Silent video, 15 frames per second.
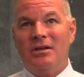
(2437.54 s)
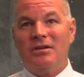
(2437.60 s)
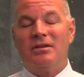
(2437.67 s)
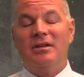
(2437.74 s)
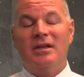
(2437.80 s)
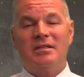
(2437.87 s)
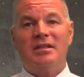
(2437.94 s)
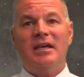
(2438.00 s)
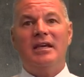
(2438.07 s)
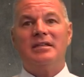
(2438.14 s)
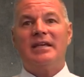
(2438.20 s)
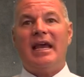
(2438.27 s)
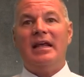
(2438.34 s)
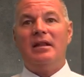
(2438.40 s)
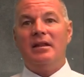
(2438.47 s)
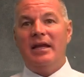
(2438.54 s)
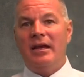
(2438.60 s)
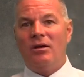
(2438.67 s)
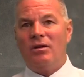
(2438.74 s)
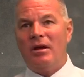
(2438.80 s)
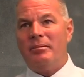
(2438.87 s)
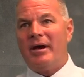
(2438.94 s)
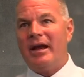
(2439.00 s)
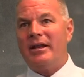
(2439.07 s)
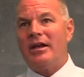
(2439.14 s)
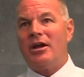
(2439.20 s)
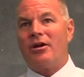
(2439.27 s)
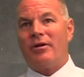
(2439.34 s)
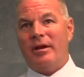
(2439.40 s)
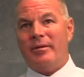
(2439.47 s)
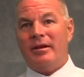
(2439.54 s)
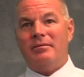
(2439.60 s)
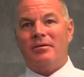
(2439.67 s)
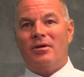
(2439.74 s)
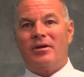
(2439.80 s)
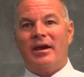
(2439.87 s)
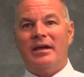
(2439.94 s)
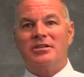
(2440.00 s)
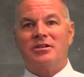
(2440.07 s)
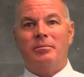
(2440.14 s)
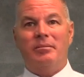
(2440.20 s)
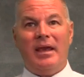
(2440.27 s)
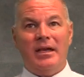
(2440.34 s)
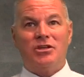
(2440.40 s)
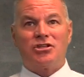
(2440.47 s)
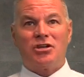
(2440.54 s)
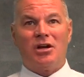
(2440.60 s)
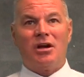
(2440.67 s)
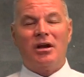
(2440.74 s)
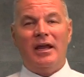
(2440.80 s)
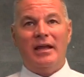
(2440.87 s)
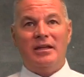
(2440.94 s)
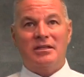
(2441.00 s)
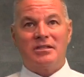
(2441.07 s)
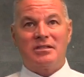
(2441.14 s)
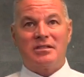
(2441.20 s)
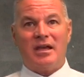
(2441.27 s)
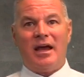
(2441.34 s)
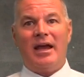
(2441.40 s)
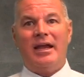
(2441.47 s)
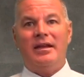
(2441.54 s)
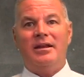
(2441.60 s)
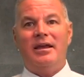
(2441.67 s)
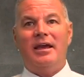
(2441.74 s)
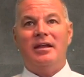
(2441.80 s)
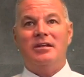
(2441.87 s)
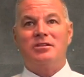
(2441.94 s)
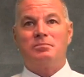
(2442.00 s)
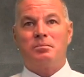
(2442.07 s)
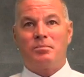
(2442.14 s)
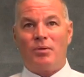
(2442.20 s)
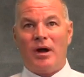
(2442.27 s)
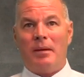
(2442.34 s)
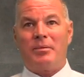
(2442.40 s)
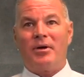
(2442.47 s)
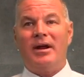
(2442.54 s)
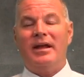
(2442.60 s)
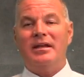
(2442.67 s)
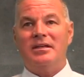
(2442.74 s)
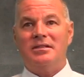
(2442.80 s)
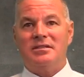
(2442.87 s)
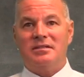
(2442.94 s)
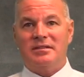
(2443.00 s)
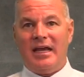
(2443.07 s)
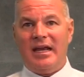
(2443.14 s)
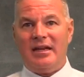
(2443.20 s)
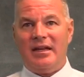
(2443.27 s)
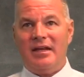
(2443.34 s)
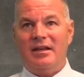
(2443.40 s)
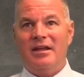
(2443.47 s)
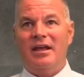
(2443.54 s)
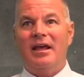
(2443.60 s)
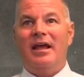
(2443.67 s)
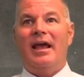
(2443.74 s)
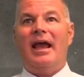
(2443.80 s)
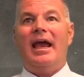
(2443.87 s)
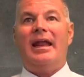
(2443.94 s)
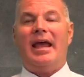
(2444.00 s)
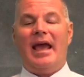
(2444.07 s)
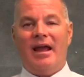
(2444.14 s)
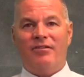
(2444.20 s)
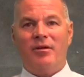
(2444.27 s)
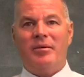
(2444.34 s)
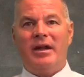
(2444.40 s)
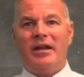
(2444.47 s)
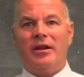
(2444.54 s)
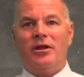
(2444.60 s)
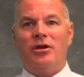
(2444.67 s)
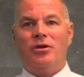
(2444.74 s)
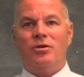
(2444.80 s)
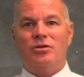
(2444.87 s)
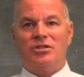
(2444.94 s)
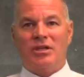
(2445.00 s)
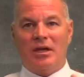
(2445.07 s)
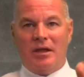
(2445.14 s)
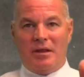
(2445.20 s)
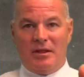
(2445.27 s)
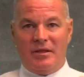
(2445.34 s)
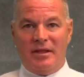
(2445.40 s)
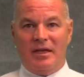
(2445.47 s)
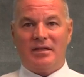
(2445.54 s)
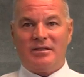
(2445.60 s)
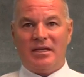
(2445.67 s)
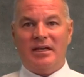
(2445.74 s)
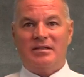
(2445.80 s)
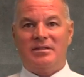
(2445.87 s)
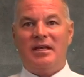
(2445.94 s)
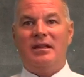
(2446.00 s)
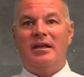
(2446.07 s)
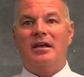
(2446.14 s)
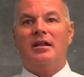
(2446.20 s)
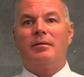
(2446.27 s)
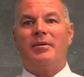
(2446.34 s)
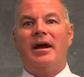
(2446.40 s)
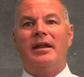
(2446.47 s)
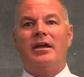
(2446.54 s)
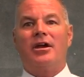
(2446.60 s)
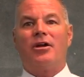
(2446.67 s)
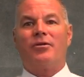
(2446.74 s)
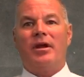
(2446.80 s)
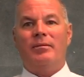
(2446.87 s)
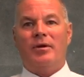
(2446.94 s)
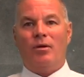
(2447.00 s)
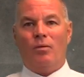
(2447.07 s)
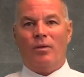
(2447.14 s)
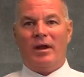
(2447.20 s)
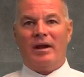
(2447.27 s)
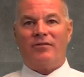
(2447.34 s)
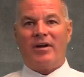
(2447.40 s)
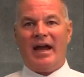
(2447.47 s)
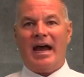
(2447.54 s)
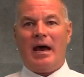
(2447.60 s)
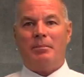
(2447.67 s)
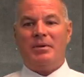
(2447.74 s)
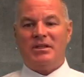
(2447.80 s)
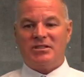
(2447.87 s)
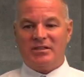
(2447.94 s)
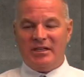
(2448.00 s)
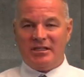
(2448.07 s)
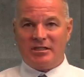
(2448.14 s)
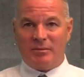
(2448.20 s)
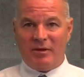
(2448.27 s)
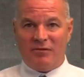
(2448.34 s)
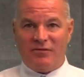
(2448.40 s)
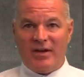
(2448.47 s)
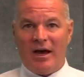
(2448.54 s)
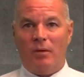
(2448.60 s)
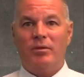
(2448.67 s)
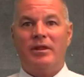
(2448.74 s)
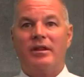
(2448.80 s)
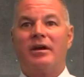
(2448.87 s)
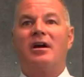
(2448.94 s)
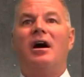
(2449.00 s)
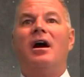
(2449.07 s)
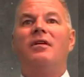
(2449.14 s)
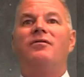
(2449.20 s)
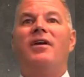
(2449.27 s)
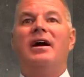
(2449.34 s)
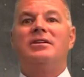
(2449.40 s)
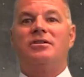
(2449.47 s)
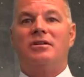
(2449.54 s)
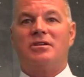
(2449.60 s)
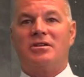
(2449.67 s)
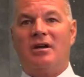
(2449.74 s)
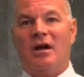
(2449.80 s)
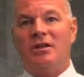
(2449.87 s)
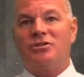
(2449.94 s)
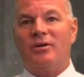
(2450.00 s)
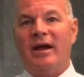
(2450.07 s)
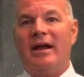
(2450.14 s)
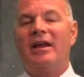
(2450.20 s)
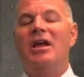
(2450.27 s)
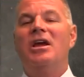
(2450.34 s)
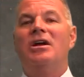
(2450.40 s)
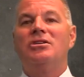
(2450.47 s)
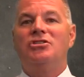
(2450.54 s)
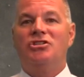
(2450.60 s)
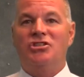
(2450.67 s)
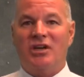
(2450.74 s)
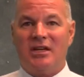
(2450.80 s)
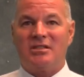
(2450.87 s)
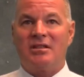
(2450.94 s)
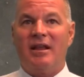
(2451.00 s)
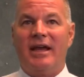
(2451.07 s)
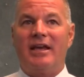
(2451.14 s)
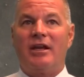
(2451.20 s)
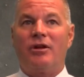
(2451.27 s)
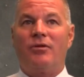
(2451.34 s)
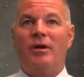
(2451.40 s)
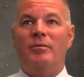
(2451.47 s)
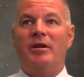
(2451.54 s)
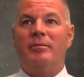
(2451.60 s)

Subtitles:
This is a legal and binding agreement, okay? So make sure it is signed, it is proper, it is dated, and everybody knows this is the legal and binding agreement. Whatever happens needs to be found within the confines of this contract, just like an agreement to